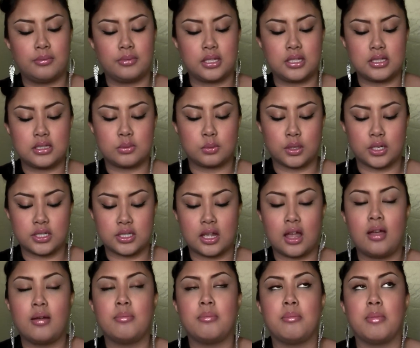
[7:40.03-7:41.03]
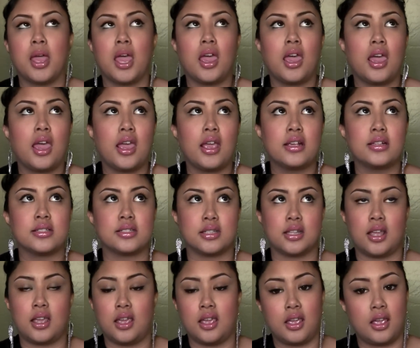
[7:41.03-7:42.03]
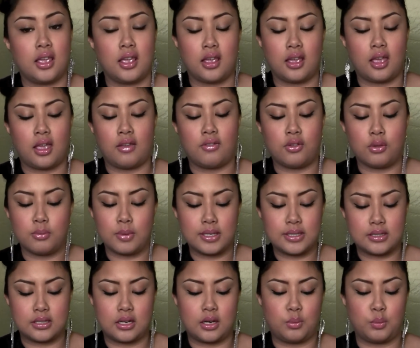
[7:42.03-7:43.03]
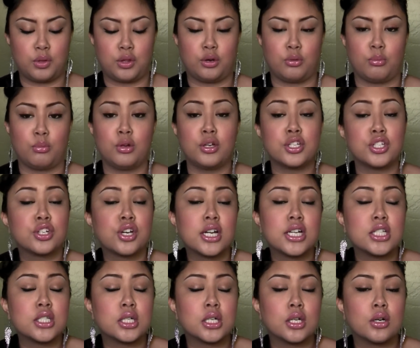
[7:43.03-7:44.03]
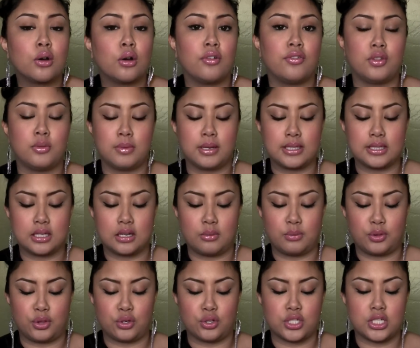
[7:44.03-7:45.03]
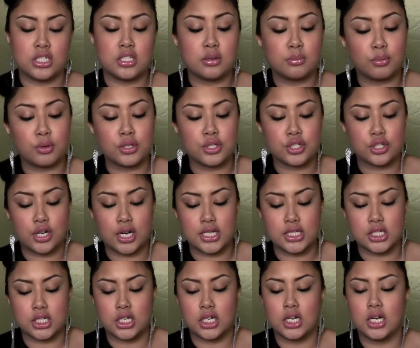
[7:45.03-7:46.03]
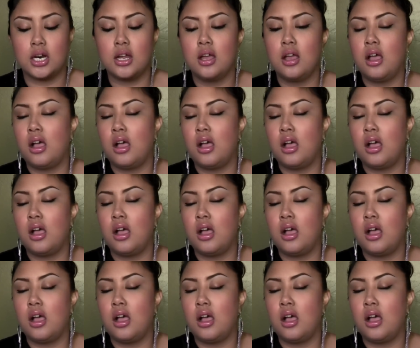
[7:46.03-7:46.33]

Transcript: This works amazing if you mix it in with your moisturizer or if you mix it in with your tinted moisturizer.